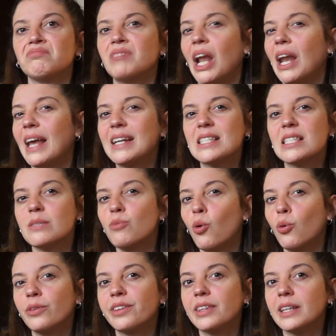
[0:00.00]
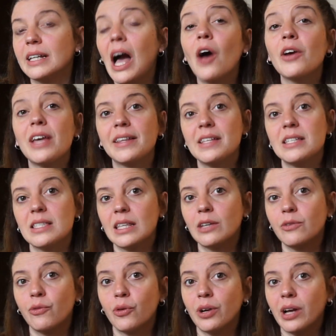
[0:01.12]
Like small thing, oh yeah, this thing
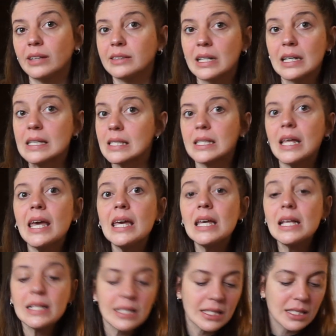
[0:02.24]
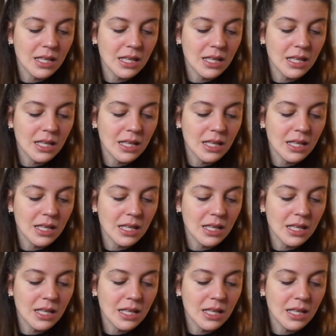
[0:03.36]
for cutting his nails,